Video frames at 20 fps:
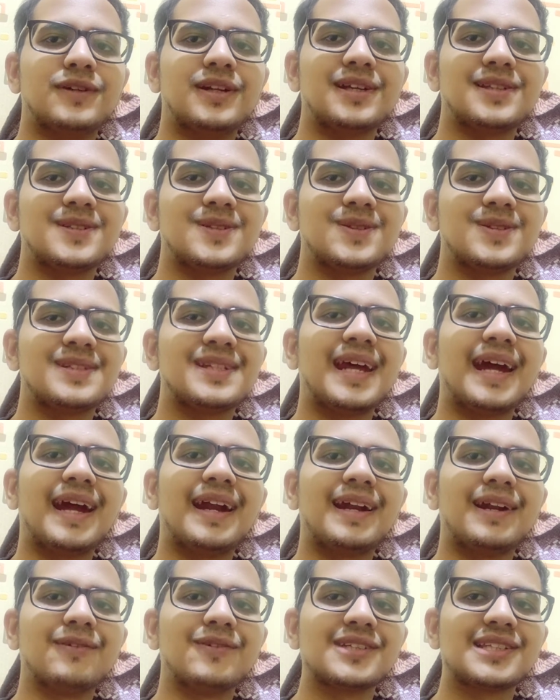for us to
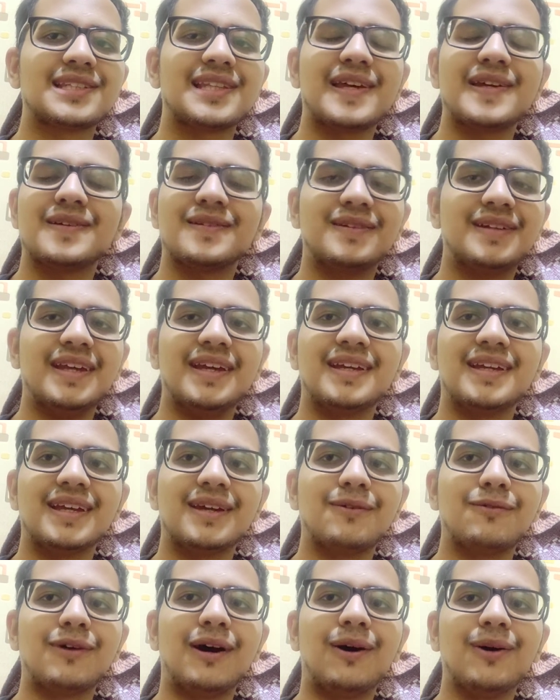stand. And we're just like
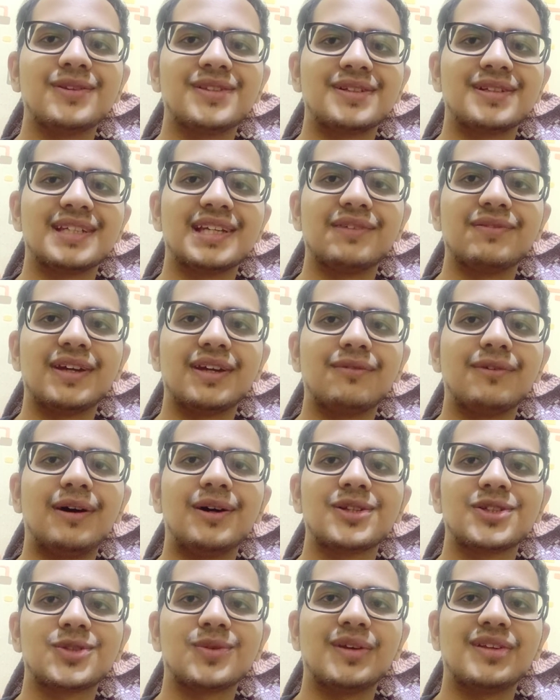taking vows and giving
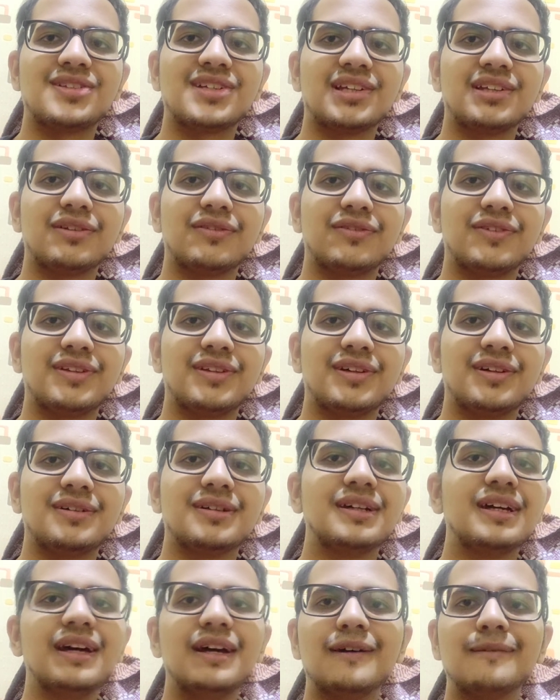vows to each other for
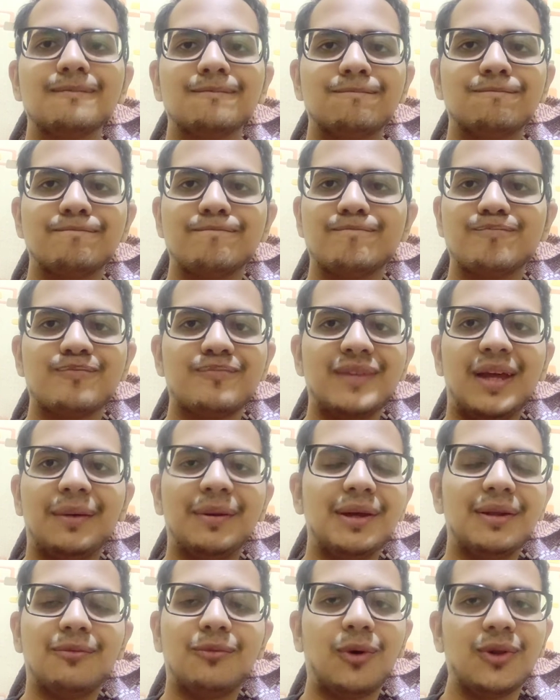the, I
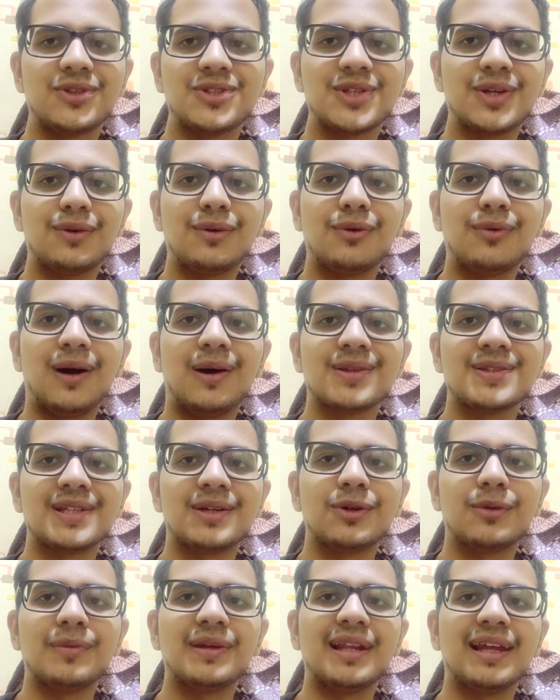mean, whatsoever vows,
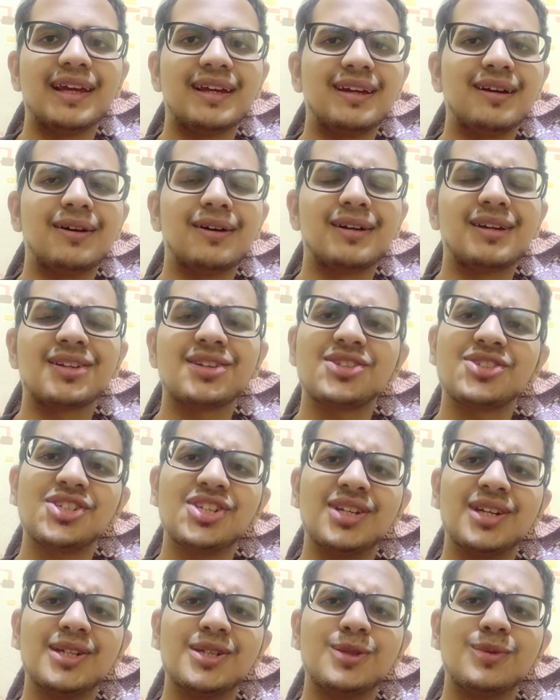there would be like a
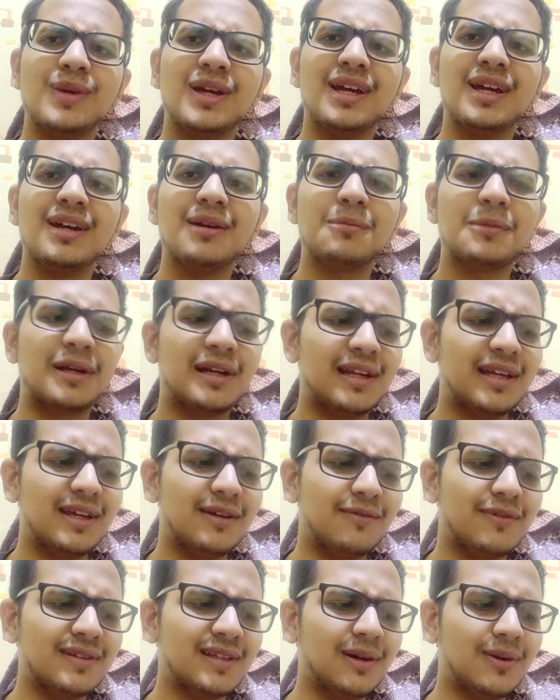Christian-ish way, but
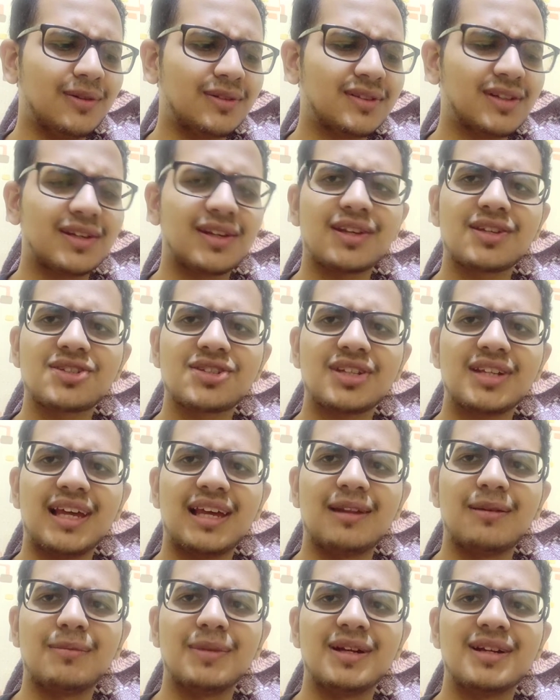like without the Christian
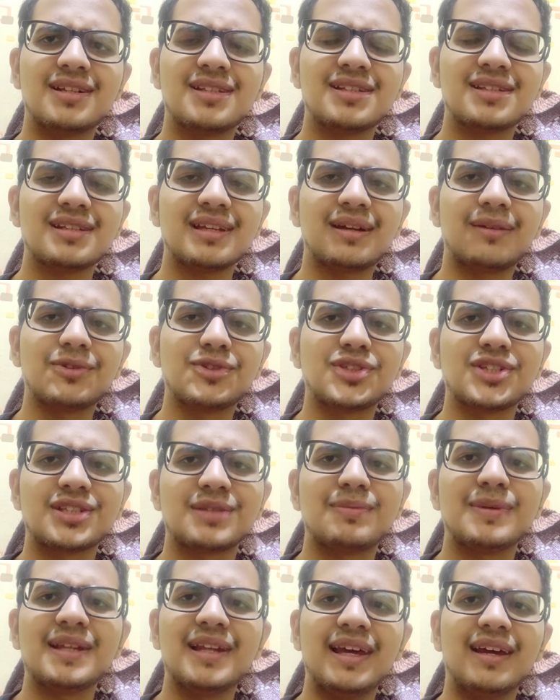elements, it would
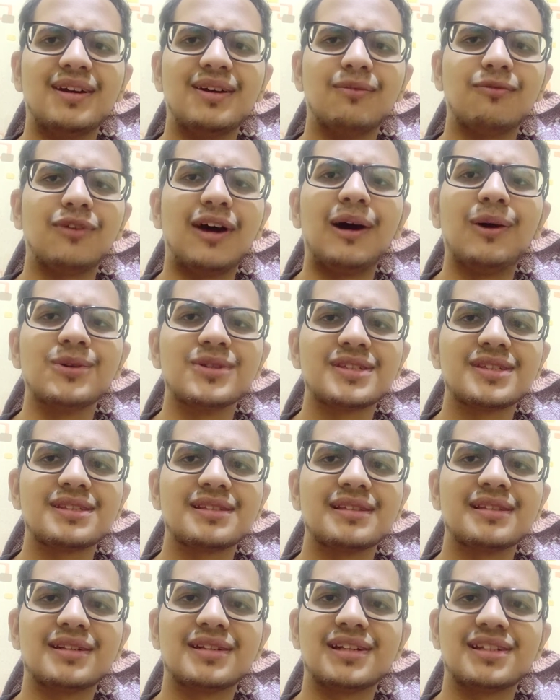just be like
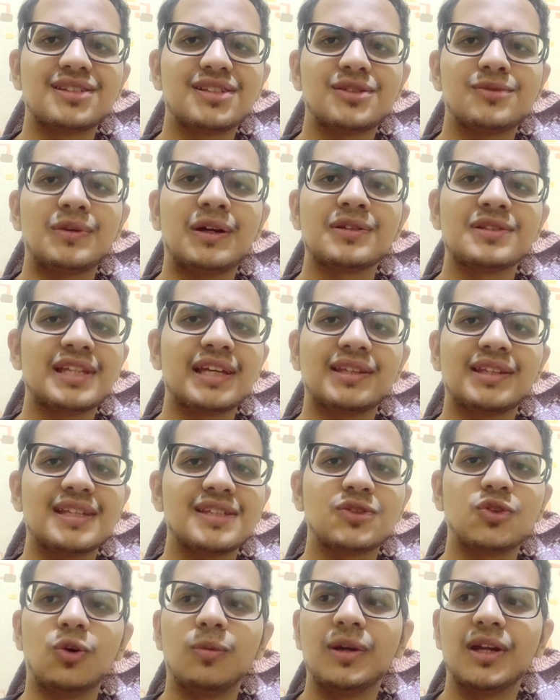vows, literally just vows. Like
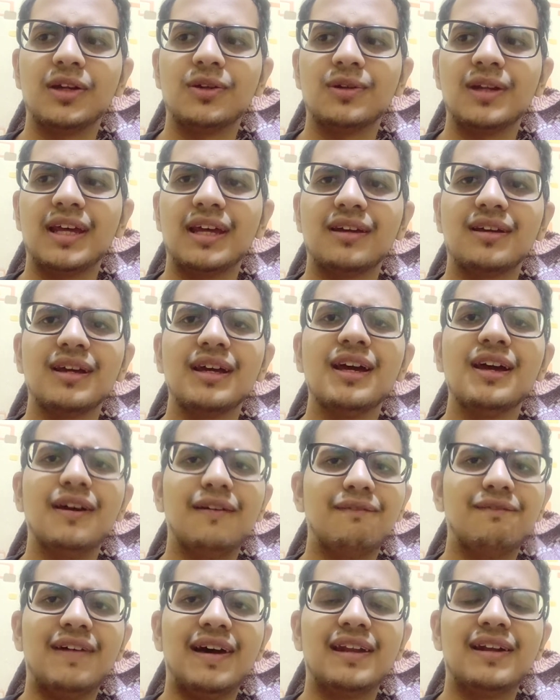there's nobody to like
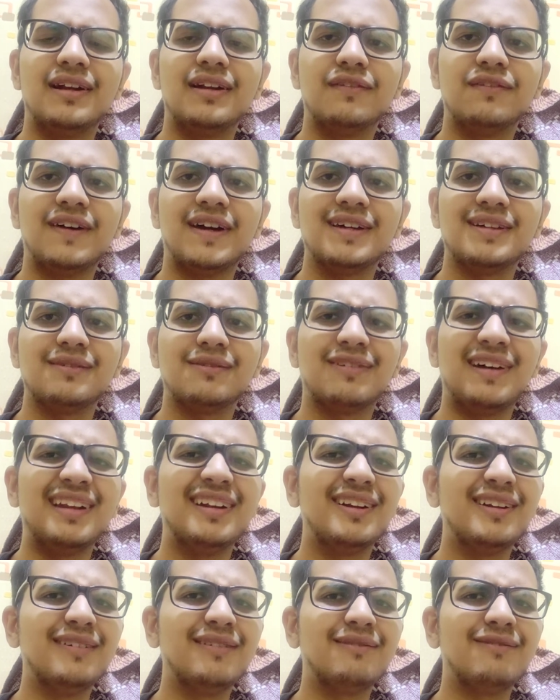validate
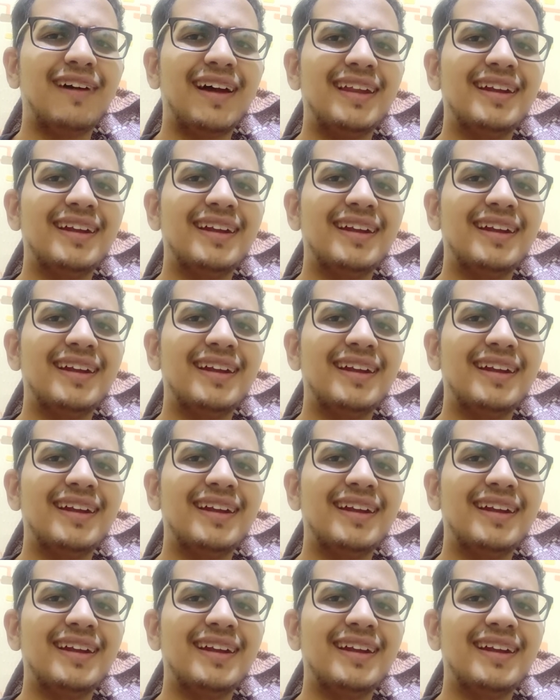the